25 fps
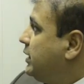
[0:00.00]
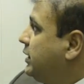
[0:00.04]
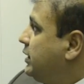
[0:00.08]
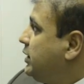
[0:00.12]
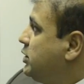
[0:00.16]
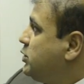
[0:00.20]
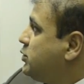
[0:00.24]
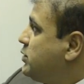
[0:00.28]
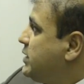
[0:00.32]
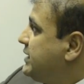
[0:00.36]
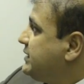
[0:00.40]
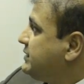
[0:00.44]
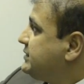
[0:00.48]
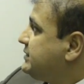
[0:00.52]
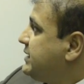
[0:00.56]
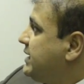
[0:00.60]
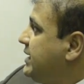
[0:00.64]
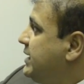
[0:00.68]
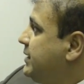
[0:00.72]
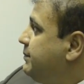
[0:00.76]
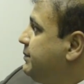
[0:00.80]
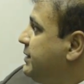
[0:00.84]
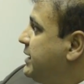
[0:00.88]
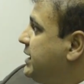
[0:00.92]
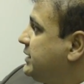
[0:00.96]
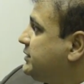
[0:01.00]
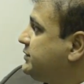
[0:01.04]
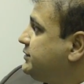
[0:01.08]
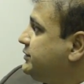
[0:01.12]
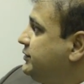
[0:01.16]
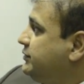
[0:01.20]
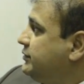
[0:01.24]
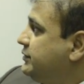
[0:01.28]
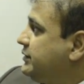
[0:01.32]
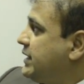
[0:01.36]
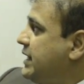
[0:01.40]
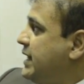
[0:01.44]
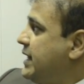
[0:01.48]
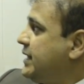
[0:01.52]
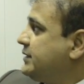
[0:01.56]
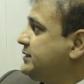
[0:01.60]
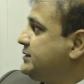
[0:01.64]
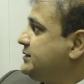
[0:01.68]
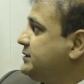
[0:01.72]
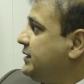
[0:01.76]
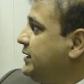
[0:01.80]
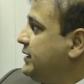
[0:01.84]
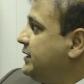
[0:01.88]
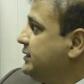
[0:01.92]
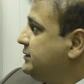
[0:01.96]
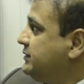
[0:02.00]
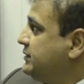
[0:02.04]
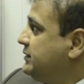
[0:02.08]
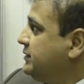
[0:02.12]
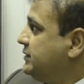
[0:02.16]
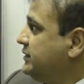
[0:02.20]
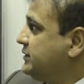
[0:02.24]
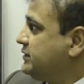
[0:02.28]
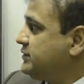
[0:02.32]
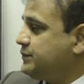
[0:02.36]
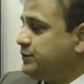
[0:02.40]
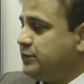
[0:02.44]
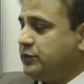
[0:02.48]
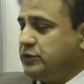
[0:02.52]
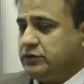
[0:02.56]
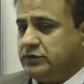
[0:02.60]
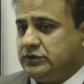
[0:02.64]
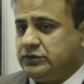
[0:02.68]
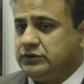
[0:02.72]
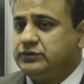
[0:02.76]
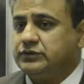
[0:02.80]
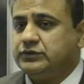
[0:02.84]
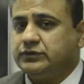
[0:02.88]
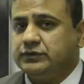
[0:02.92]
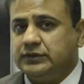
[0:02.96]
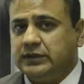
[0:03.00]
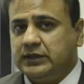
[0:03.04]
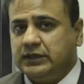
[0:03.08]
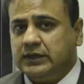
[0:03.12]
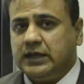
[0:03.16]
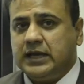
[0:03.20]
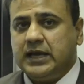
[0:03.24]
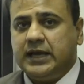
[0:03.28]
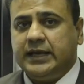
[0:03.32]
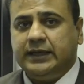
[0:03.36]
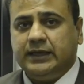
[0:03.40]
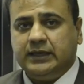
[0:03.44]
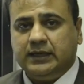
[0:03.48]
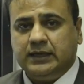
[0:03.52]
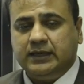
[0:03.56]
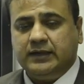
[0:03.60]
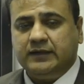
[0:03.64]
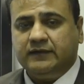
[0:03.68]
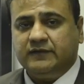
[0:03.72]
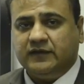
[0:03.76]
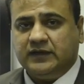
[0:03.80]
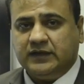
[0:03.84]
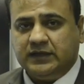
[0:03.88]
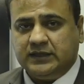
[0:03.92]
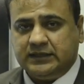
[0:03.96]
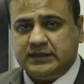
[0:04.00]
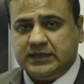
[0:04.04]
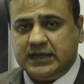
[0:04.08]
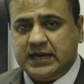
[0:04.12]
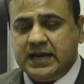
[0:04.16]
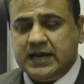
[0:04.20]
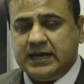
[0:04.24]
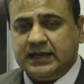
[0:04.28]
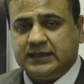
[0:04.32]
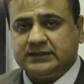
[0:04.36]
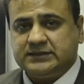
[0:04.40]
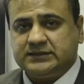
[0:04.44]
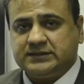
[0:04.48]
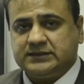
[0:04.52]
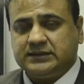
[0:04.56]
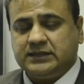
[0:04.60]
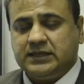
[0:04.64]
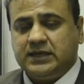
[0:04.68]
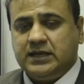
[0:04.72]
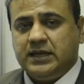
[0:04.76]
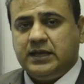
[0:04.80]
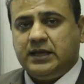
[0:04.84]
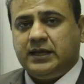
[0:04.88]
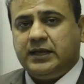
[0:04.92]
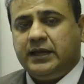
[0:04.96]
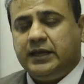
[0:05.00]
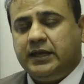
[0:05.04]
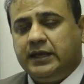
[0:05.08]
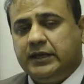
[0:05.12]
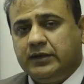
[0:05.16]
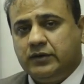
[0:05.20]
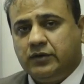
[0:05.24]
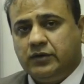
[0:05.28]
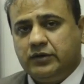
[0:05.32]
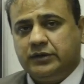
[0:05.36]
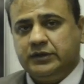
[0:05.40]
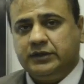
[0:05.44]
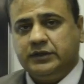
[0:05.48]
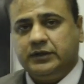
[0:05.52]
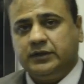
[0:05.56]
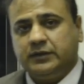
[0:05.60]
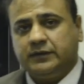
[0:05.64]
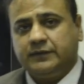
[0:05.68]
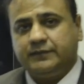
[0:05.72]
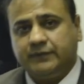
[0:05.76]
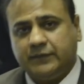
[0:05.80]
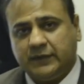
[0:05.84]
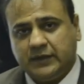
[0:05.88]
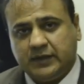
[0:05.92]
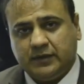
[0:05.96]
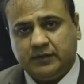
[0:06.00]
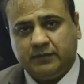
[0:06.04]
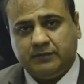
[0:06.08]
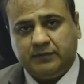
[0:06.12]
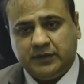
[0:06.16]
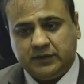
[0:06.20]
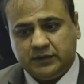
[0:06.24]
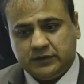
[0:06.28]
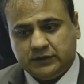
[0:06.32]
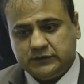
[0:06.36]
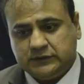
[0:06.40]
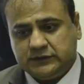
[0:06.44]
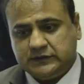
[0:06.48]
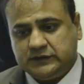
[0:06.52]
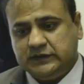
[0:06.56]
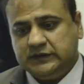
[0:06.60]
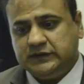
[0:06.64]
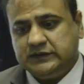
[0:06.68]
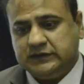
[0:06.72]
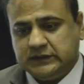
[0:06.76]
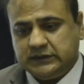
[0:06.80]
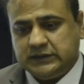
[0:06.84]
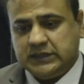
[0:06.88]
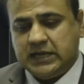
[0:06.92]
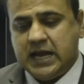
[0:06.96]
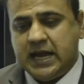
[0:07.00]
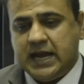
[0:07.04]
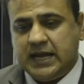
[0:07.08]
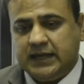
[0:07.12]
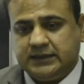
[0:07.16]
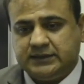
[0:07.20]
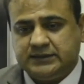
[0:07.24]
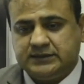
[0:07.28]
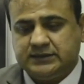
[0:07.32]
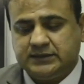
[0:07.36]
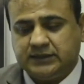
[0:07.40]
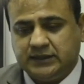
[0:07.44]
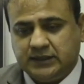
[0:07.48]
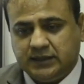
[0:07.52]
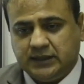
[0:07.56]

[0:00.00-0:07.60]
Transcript: USA Patriot Act says, in response to the 9/11 attacks, in order because these attacks